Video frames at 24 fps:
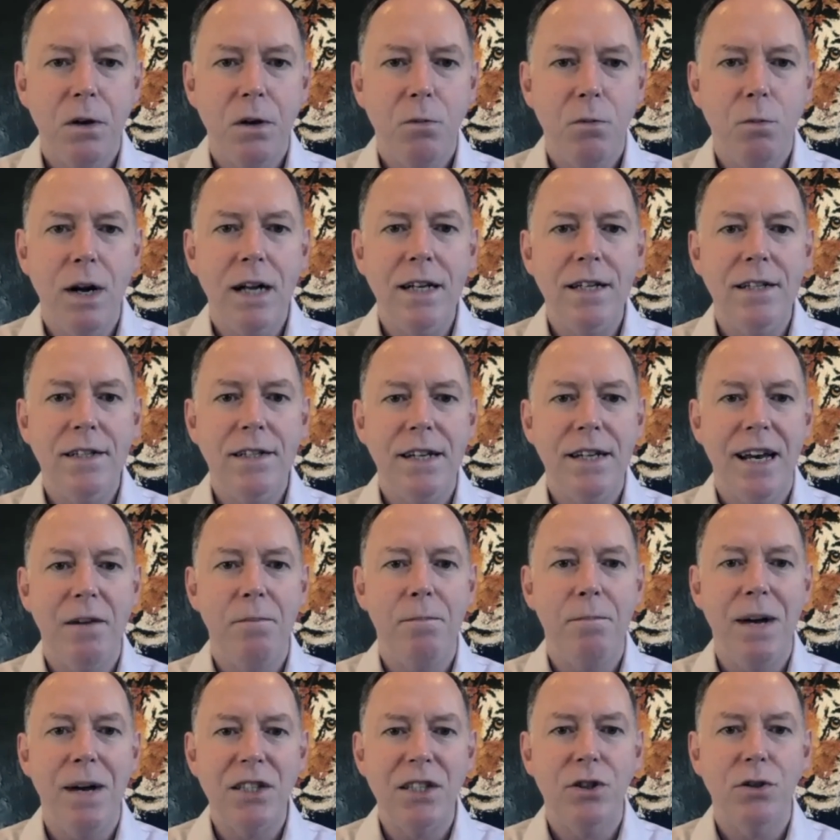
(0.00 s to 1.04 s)
One is how
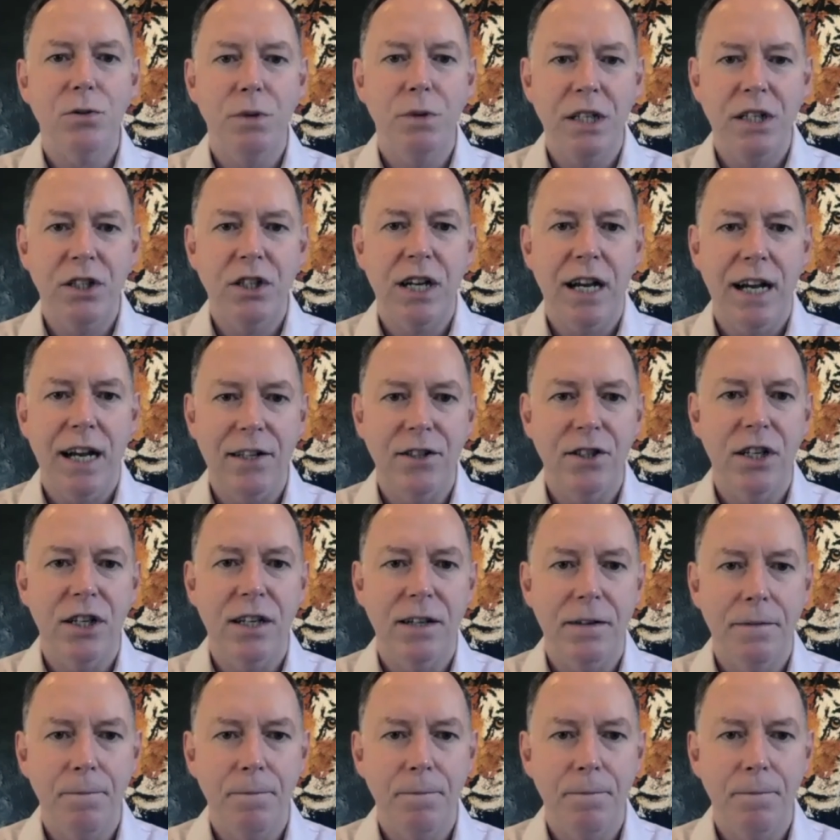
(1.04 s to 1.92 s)
much are we charging,